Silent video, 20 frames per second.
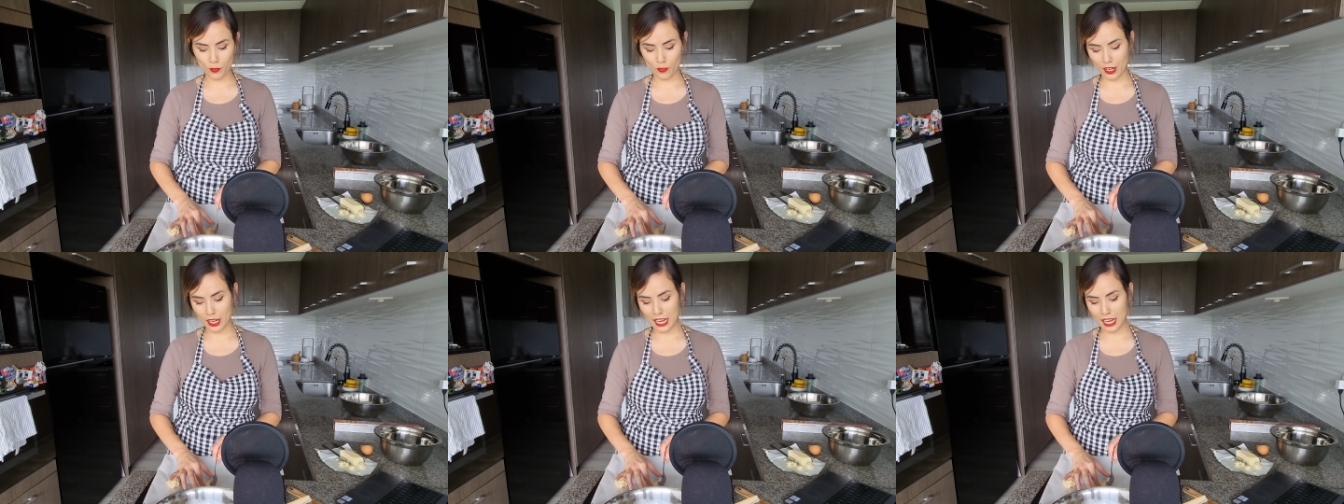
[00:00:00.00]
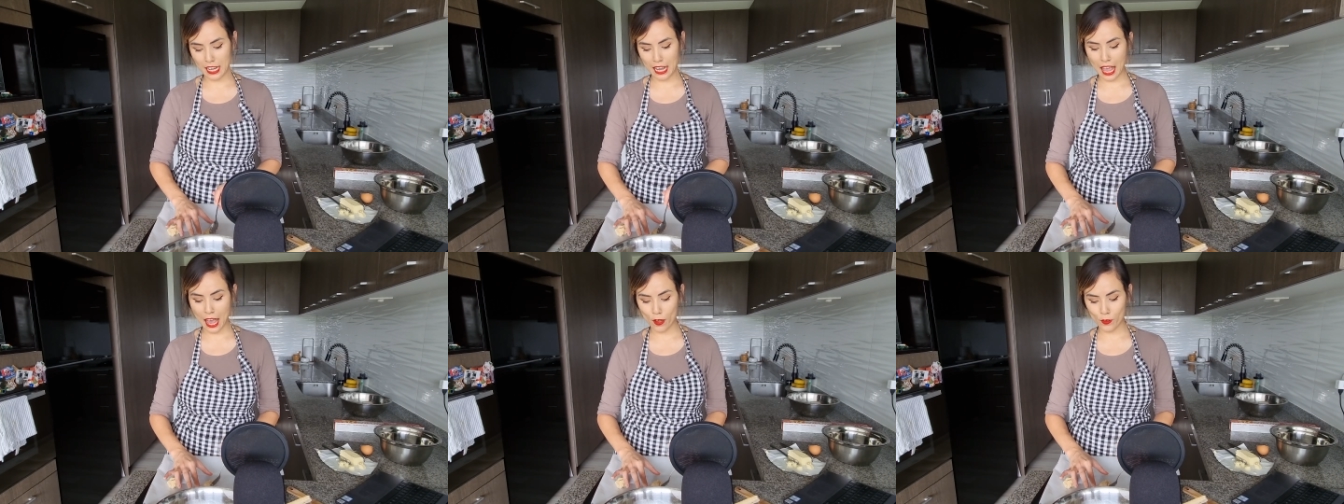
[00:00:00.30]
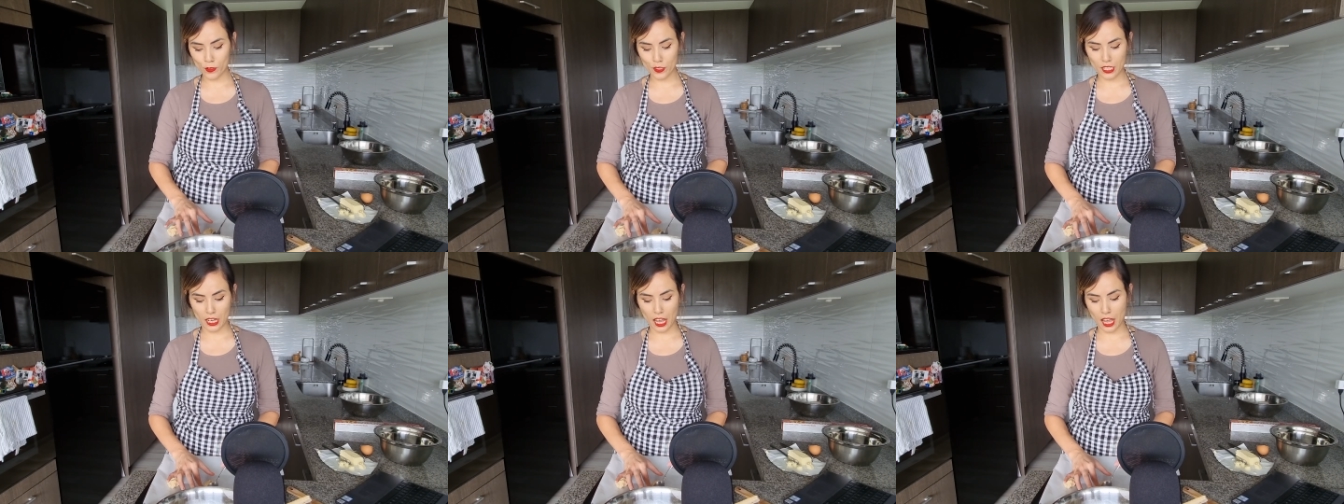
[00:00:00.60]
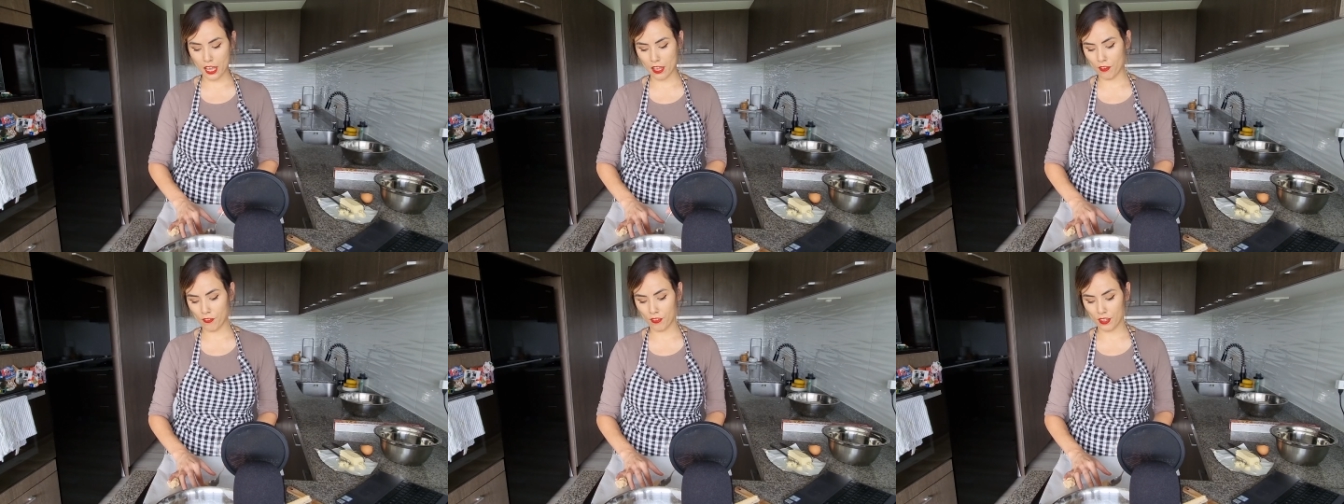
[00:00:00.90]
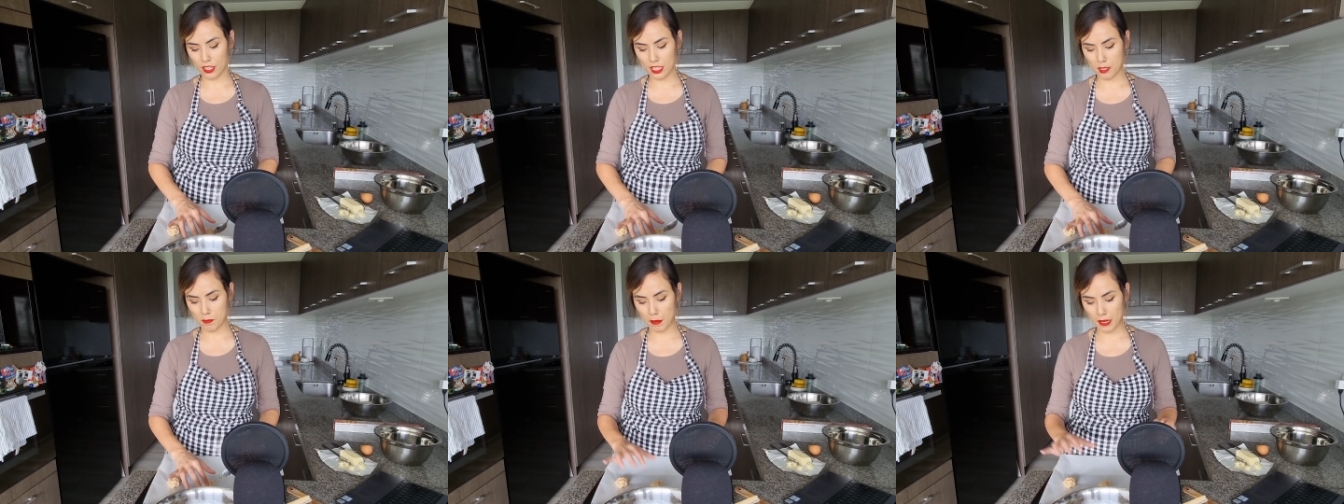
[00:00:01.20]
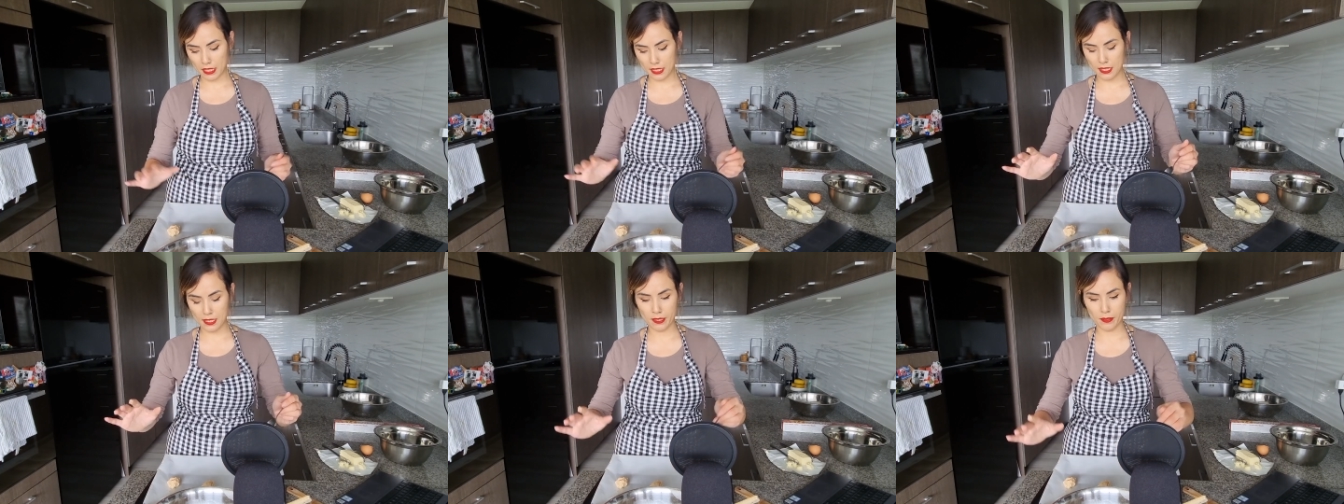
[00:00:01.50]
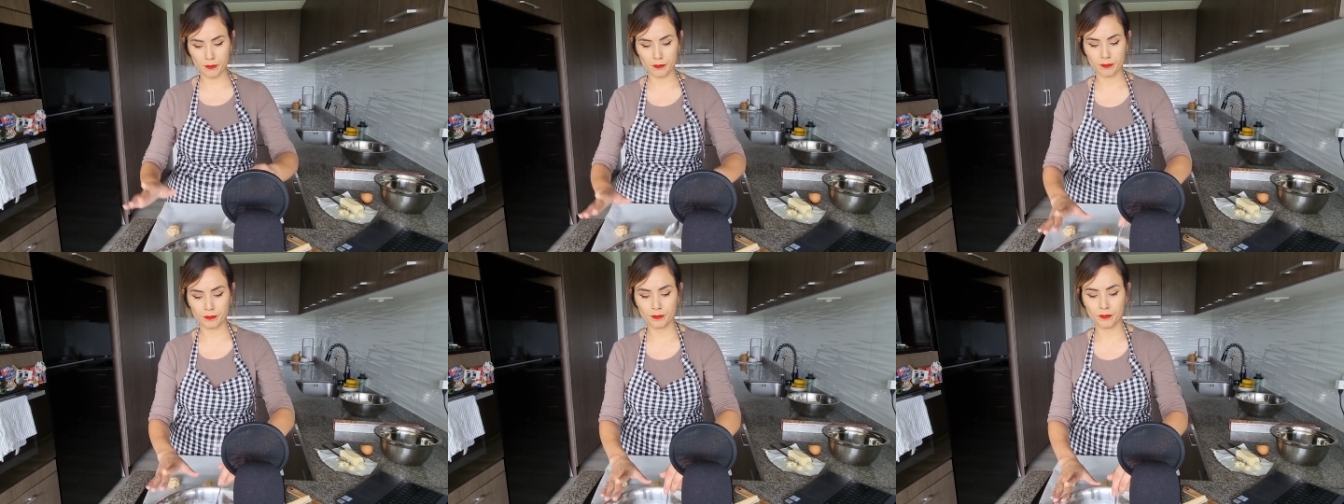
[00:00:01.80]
running out of space.